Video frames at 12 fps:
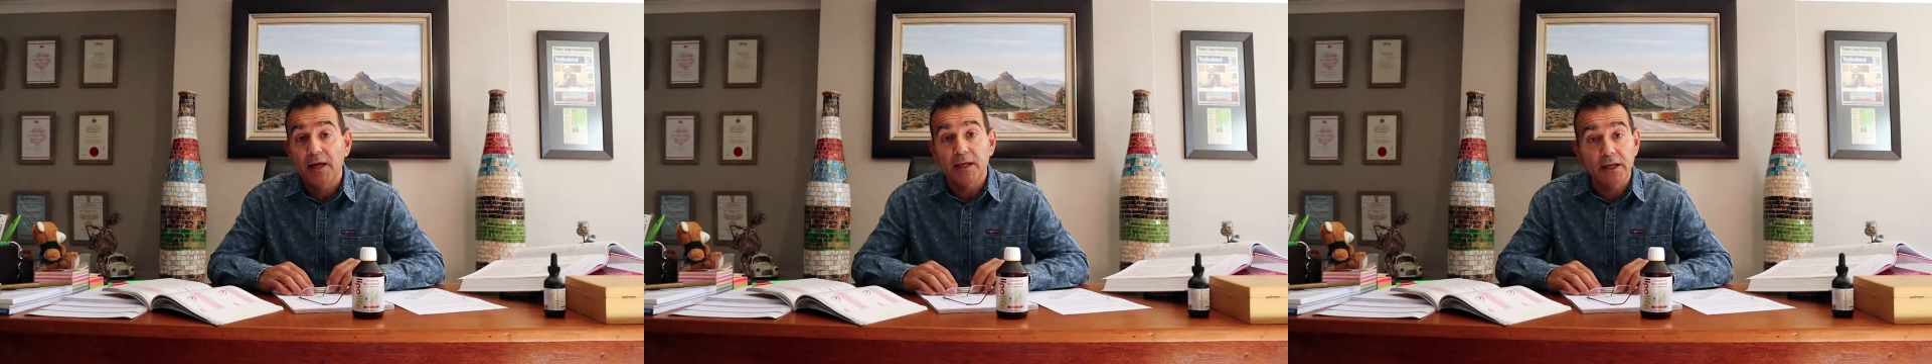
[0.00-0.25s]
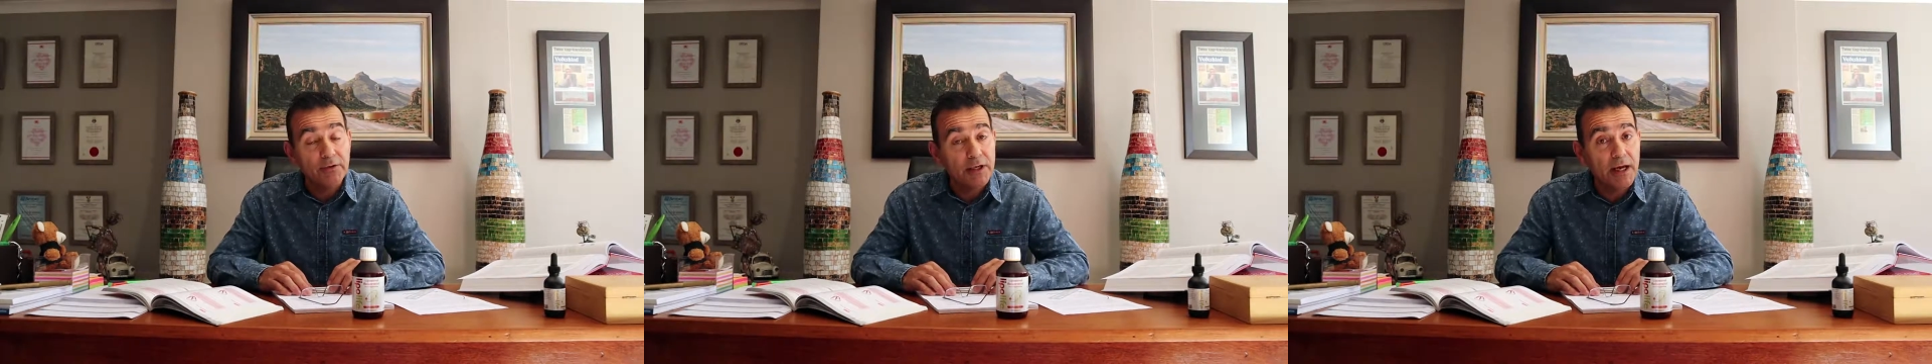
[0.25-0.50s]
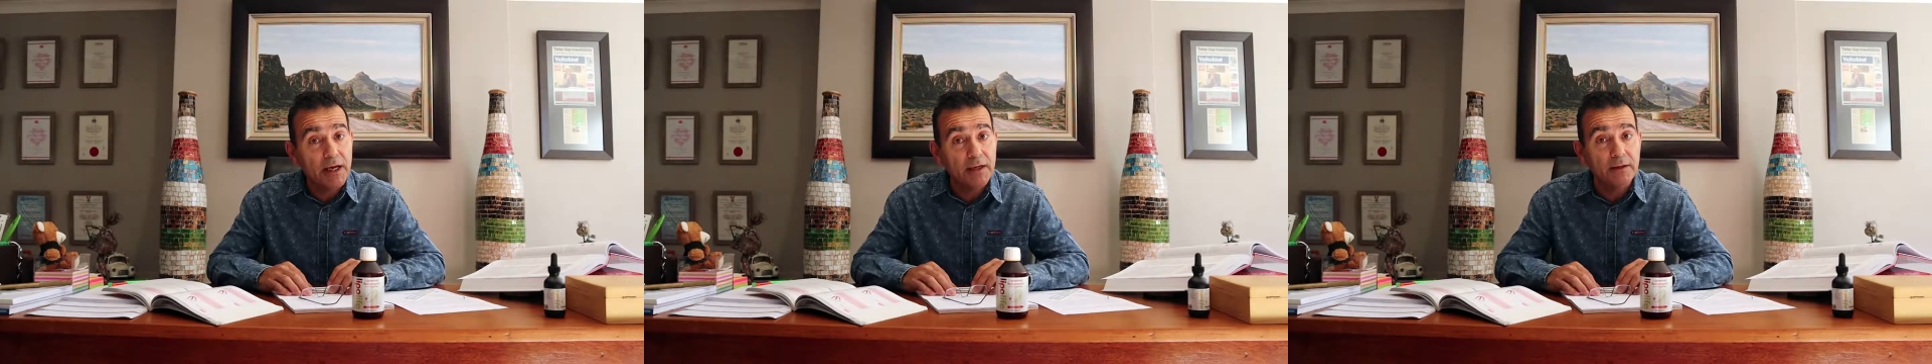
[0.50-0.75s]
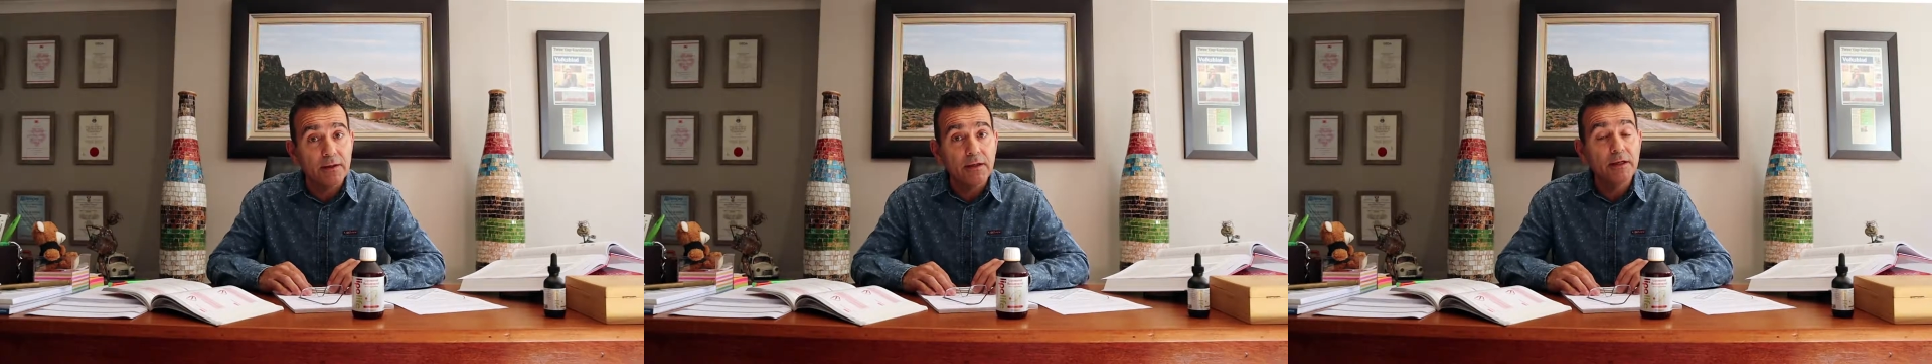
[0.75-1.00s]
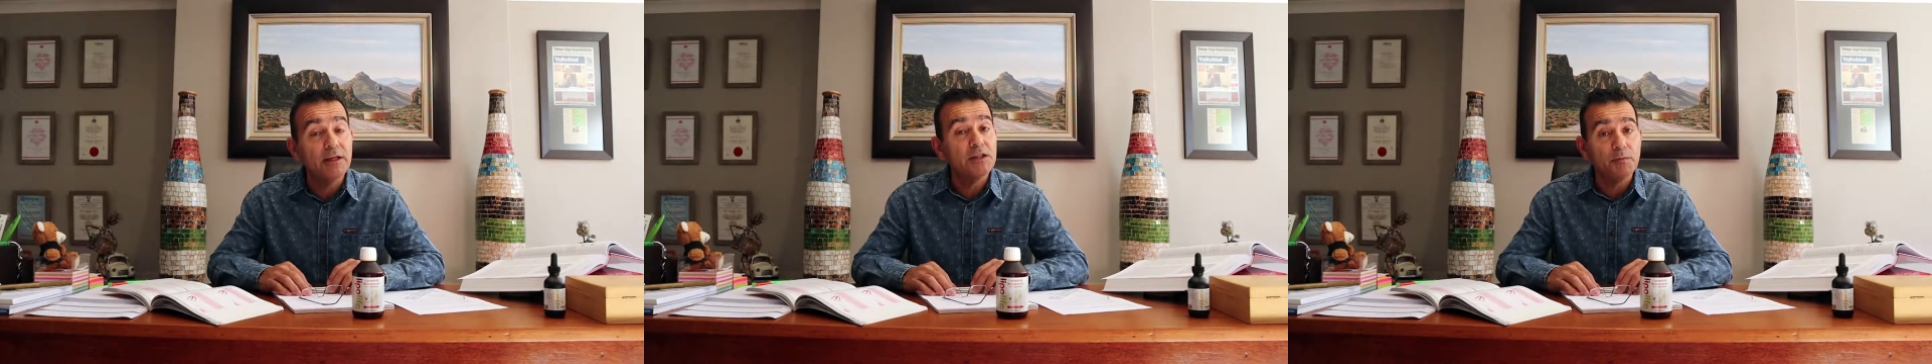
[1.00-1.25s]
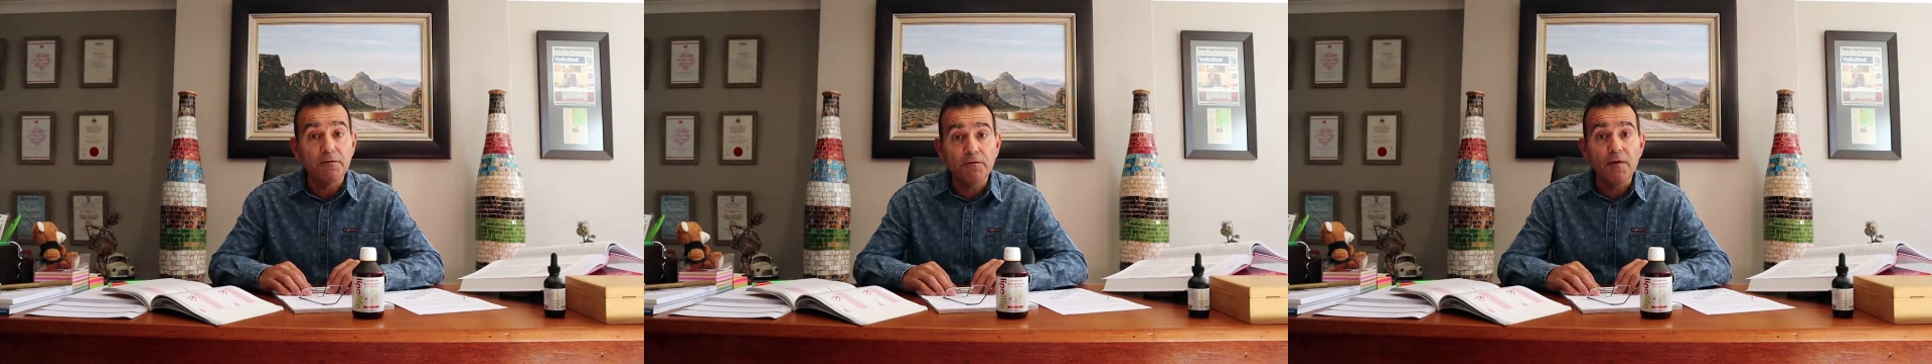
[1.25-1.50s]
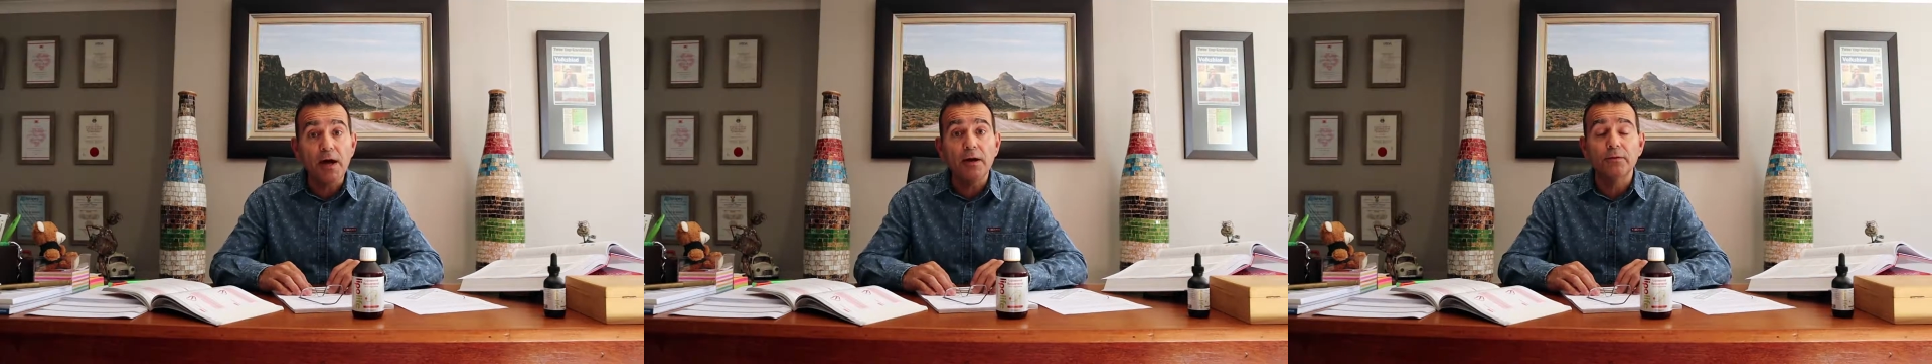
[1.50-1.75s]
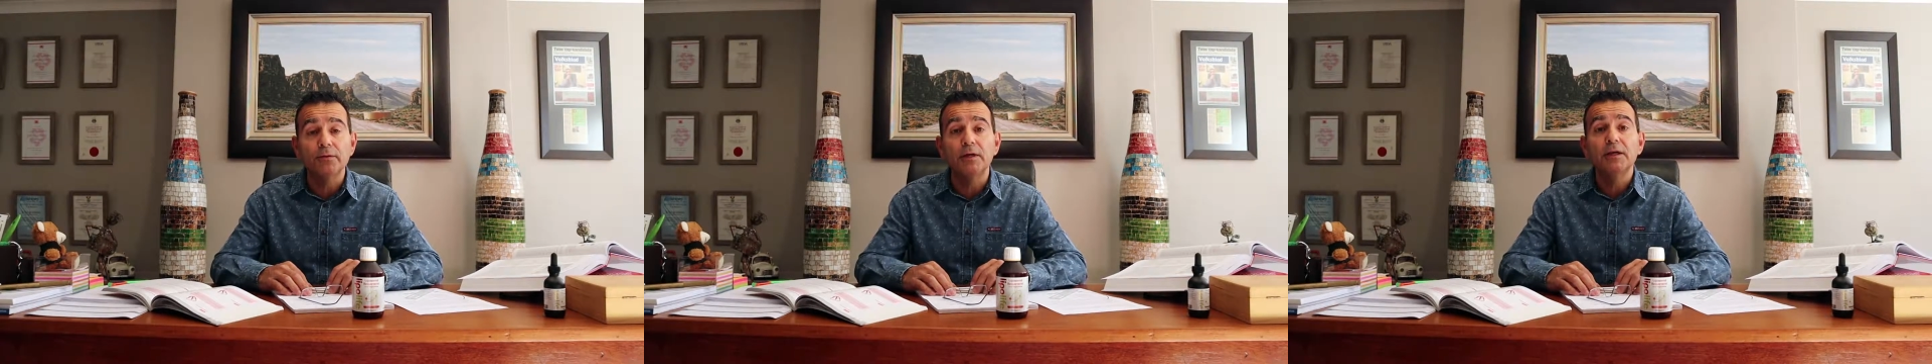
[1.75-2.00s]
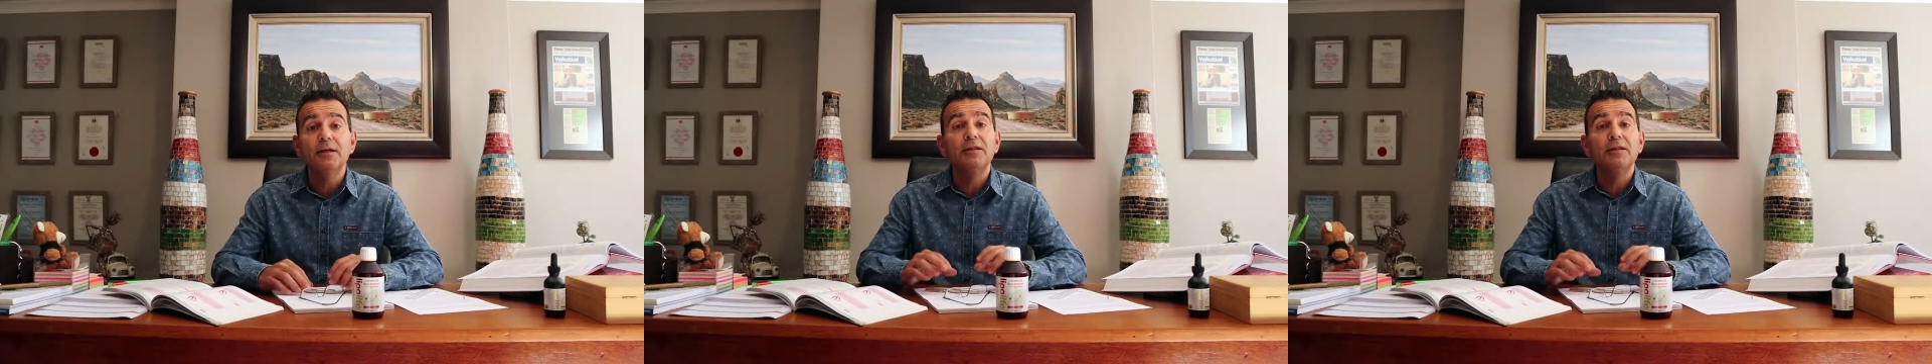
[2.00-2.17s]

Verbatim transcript: Here again, it has been found